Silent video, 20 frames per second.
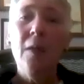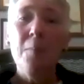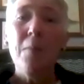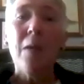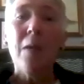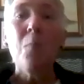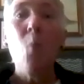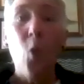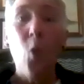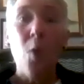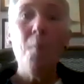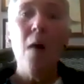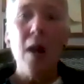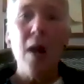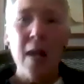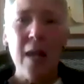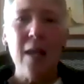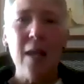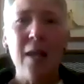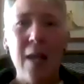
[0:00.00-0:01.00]
make more
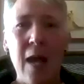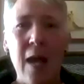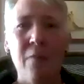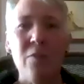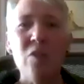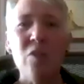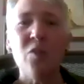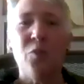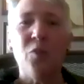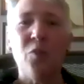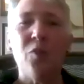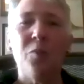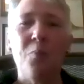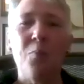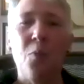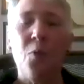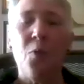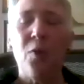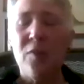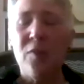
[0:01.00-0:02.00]
money having diverse
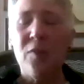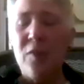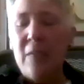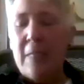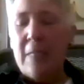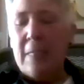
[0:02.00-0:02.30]
boards.